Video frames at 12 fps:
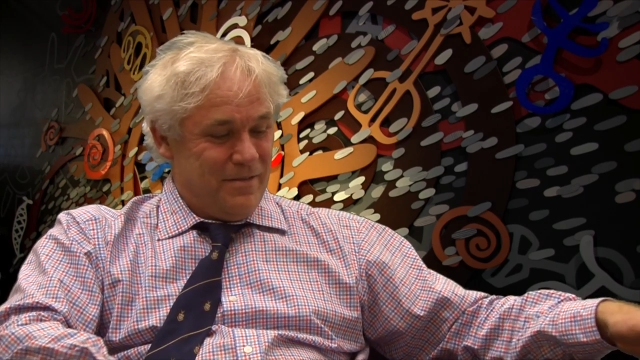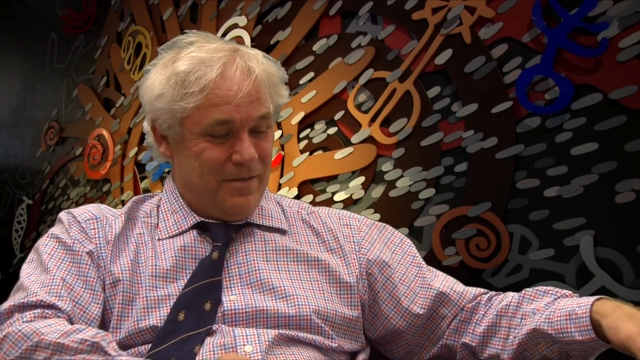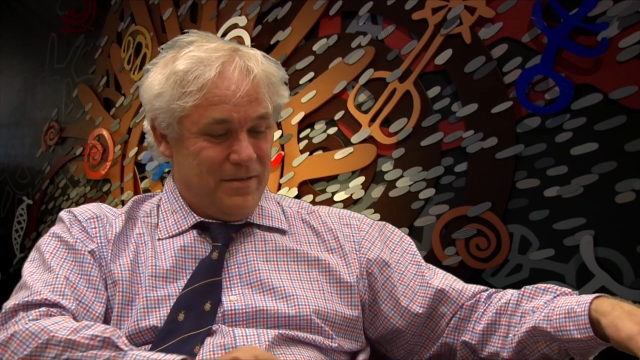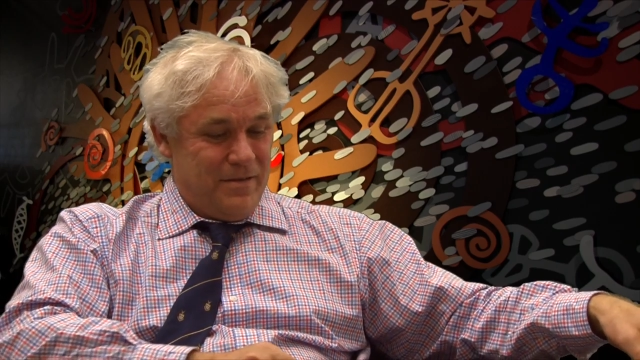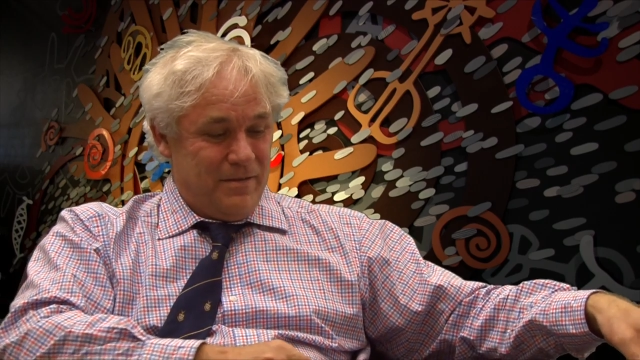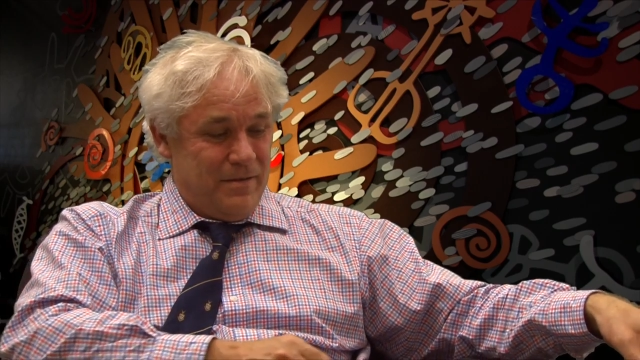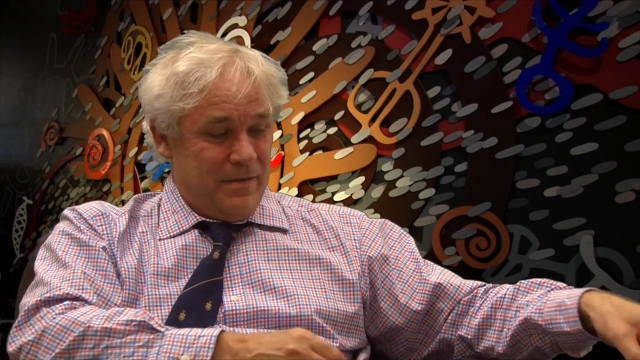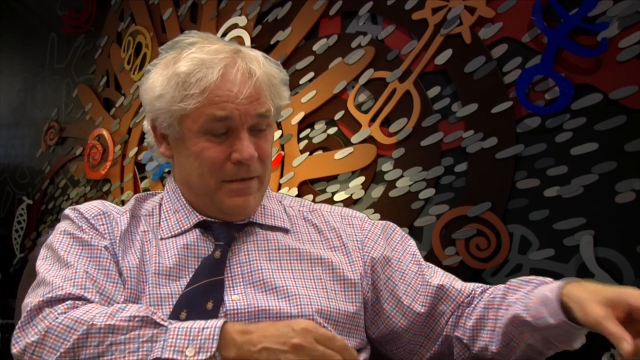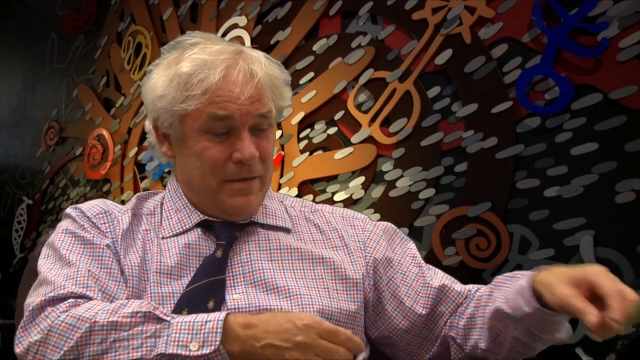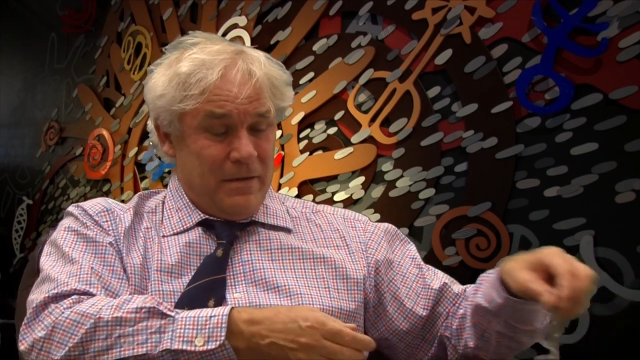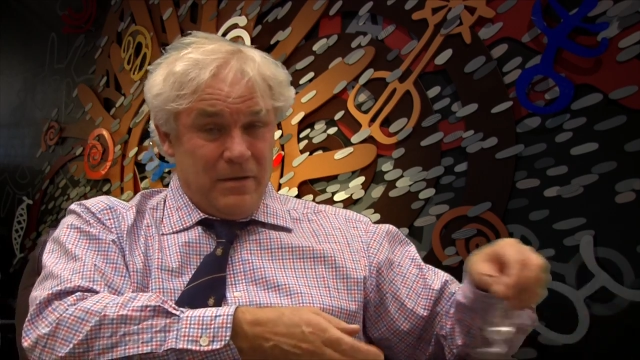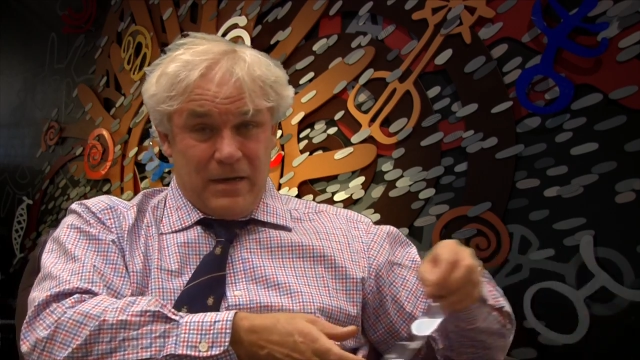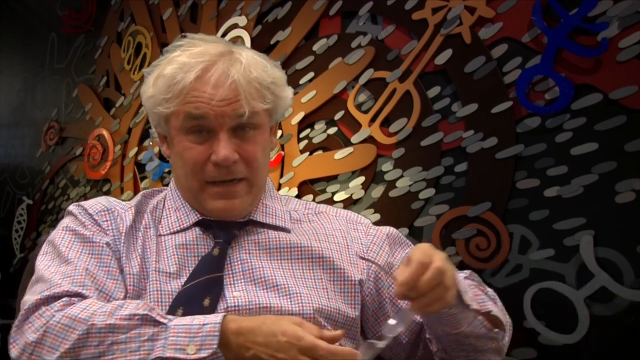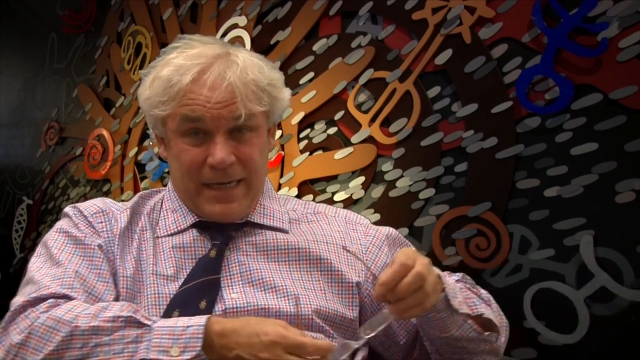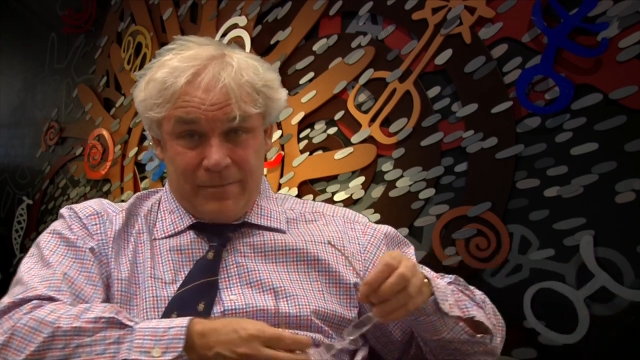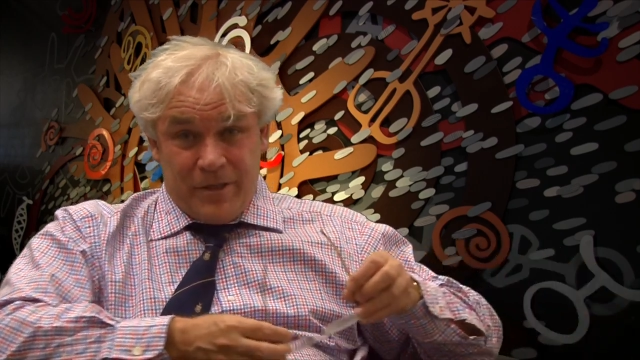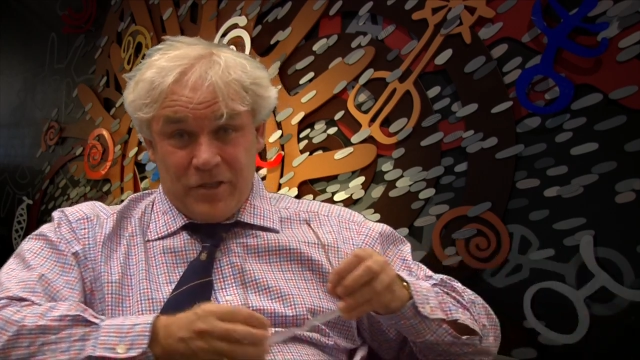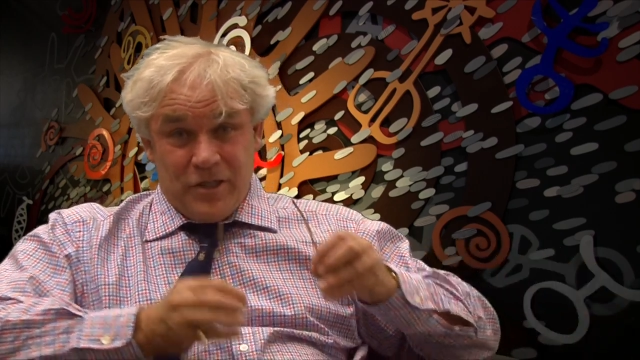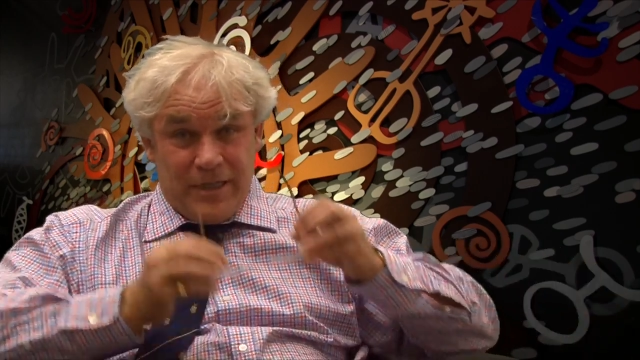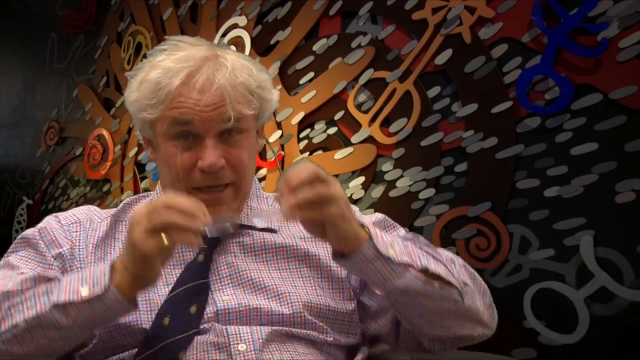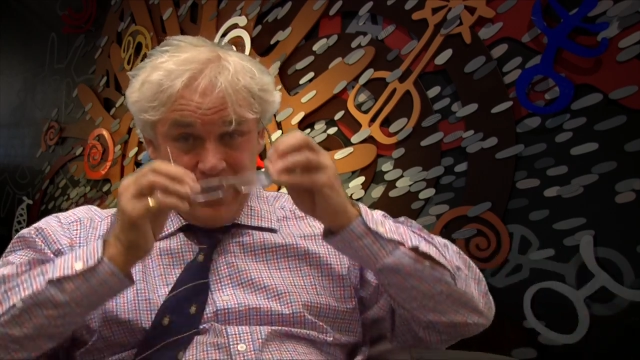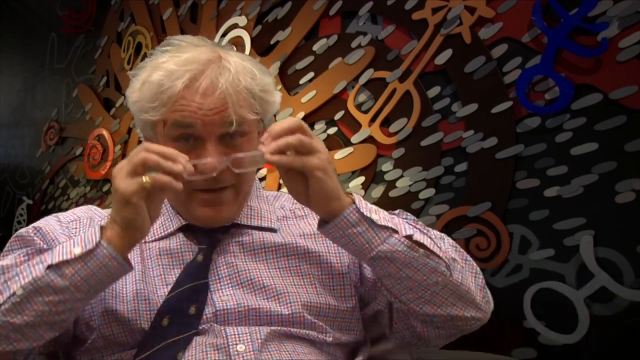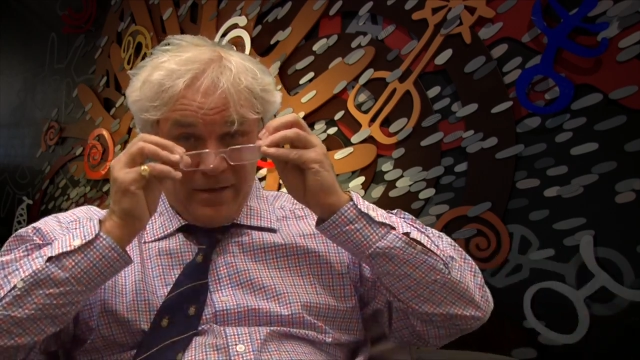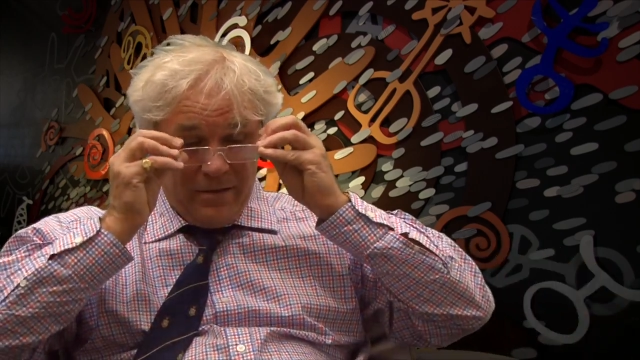Uh, coming
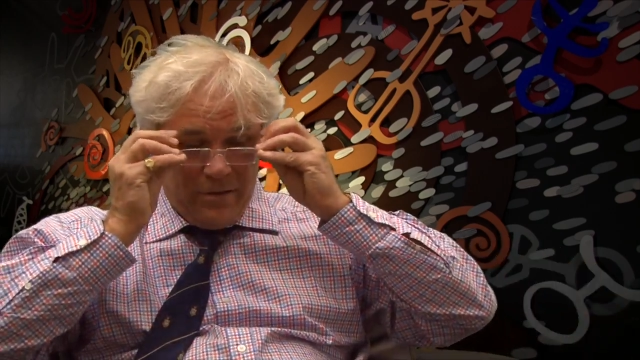together